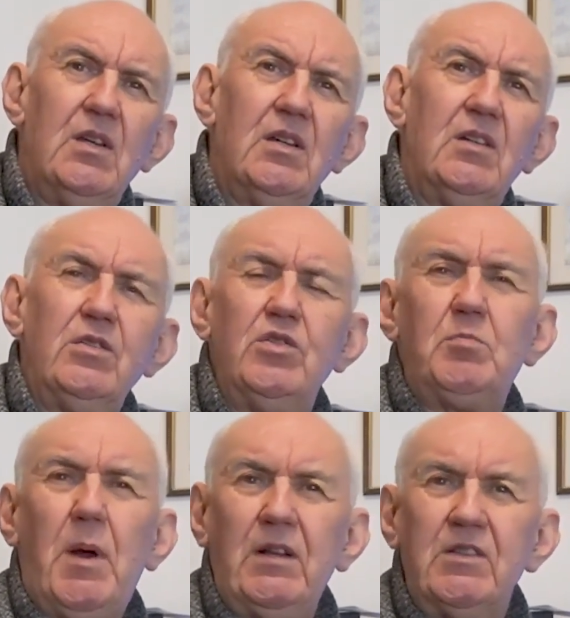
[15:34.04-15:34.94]
I use
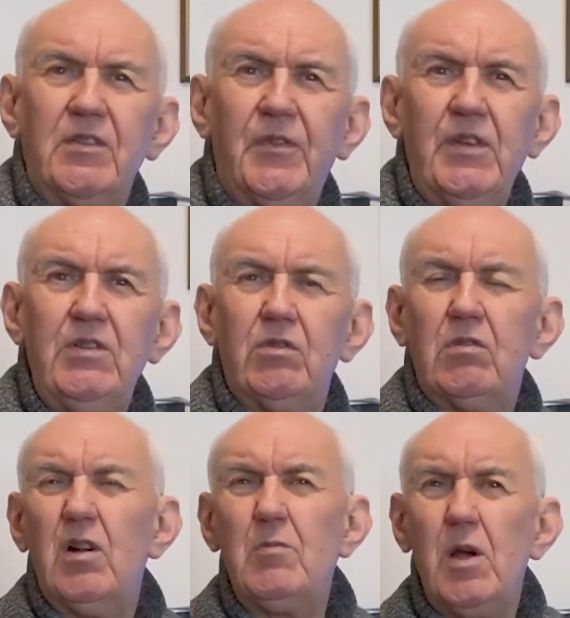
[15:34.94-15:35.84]
balanced feeder,
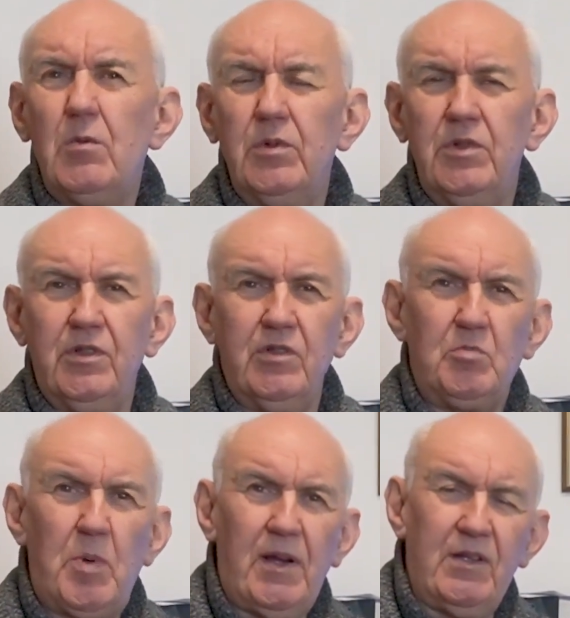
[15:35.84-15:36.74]
or I might want to use
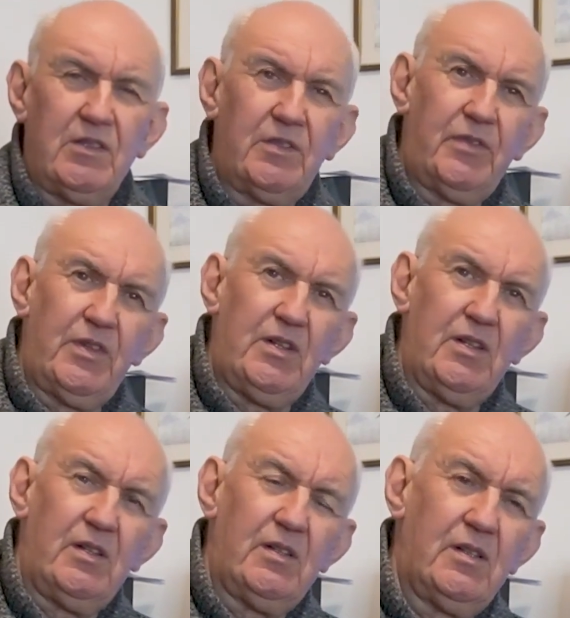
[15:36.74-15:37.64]
balanced
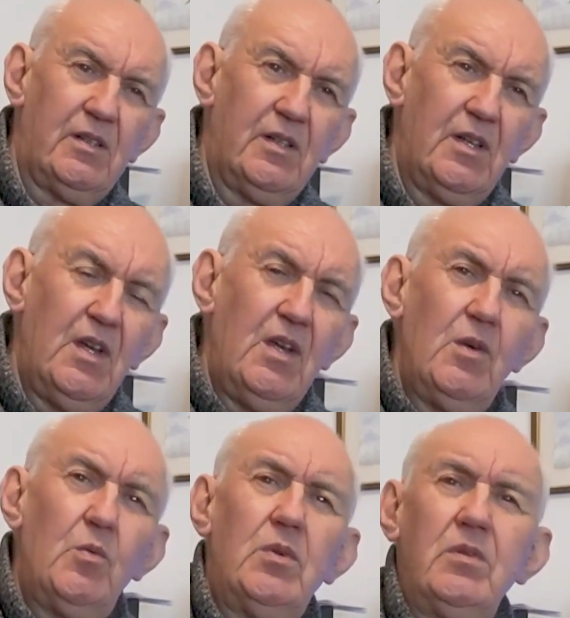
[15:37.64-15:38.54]
feeder.
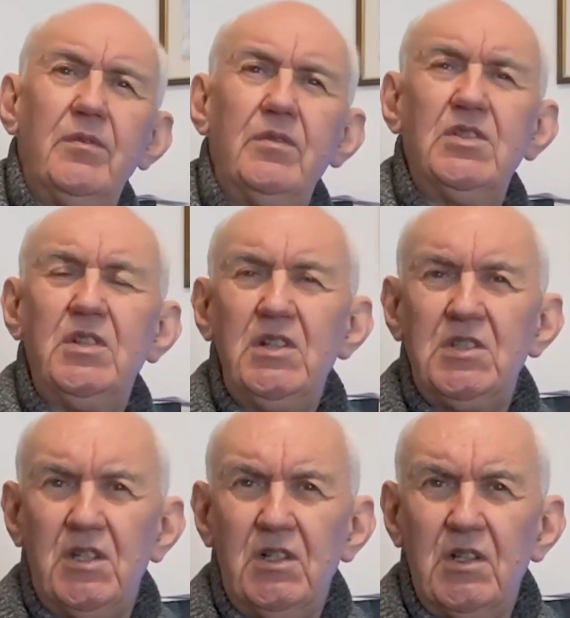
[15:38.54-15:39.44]
Well, there's an
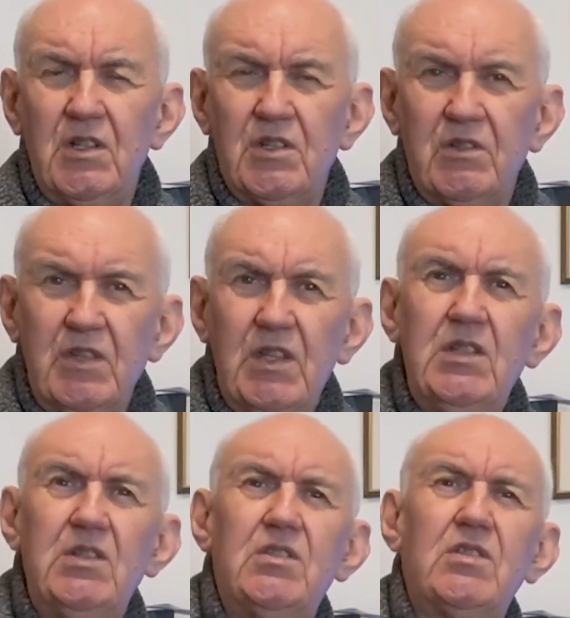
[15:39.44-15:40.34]
easy answer, and that
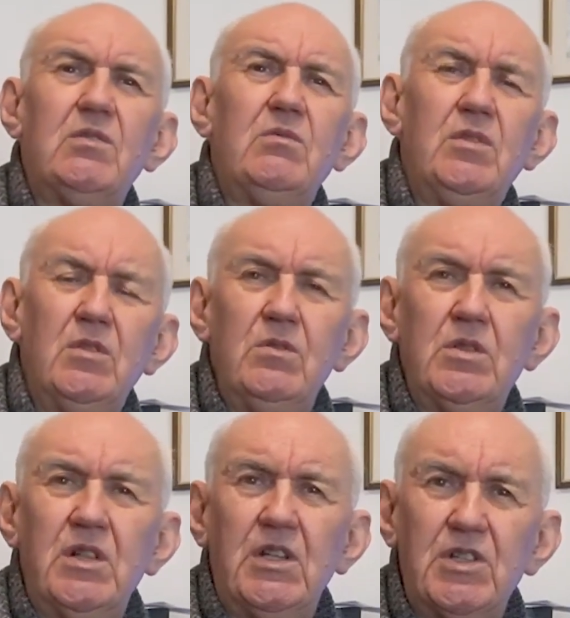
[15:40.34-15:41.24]
is to use
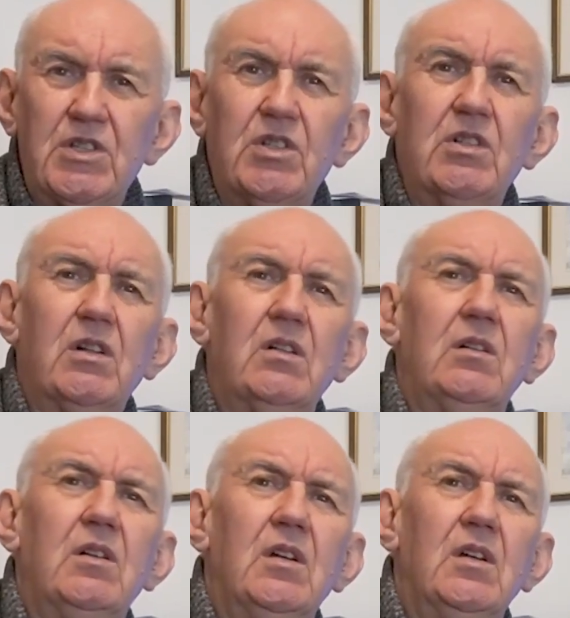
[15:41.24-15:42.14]
an
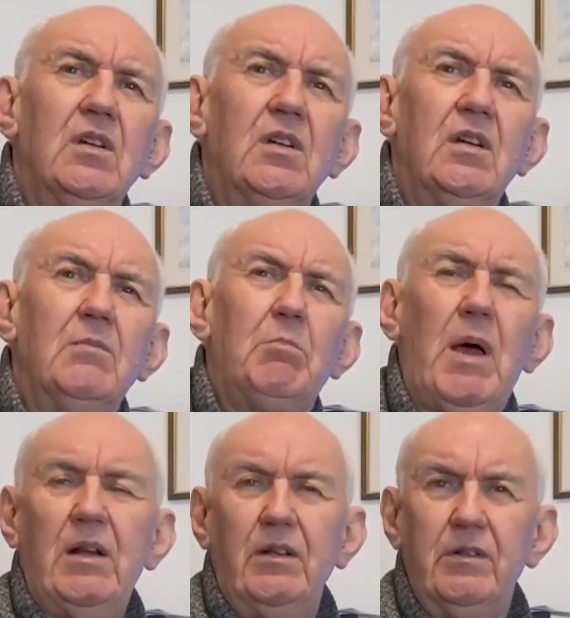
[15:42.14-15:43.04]
external
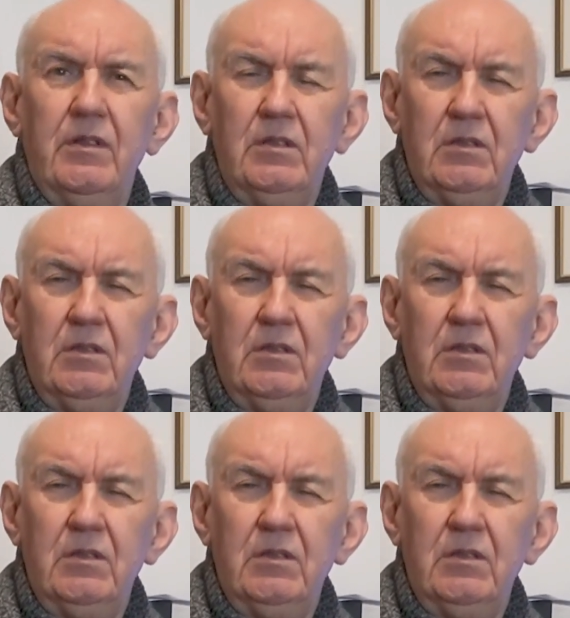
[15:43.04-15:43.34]
balun.